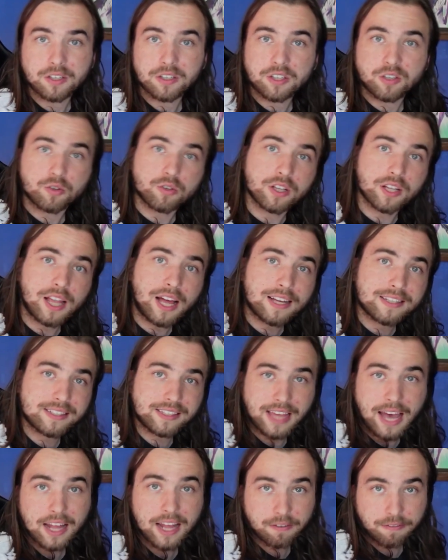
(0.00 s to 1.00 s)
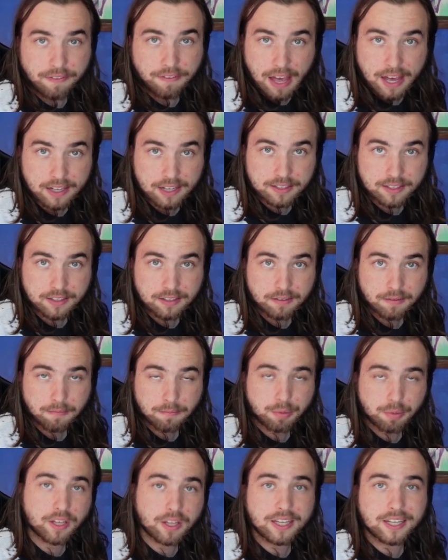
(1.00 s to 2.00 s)
to utilize that effect
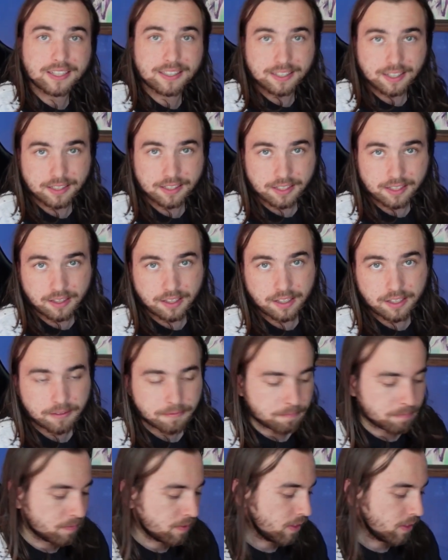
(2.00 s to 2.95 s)
pretty consistently.